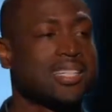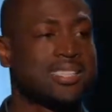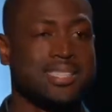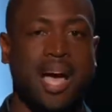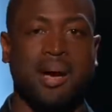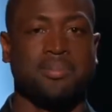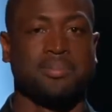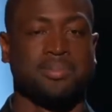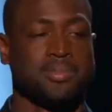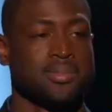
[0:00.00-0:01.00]
stop
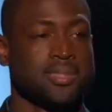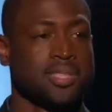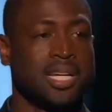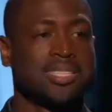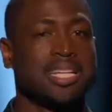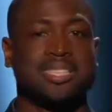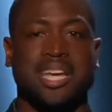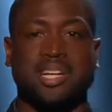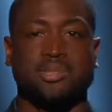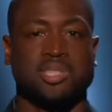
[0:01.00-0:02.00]
as our
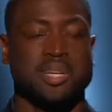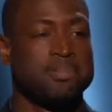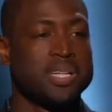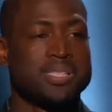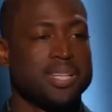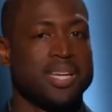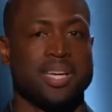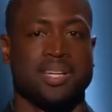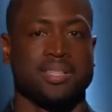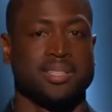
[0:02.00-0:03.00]
schedules get busy again.